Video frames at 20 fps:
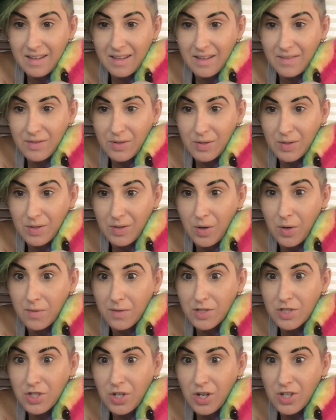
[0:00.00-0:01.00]
if you're
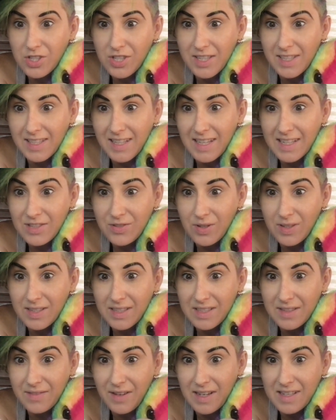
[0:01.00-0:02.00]
overcharging an
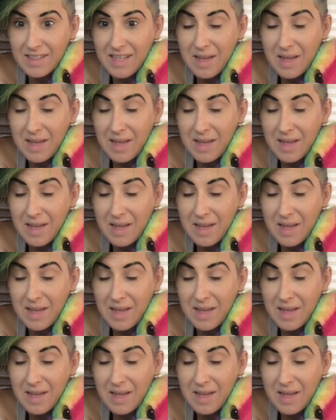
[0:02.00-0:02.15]
electronic device,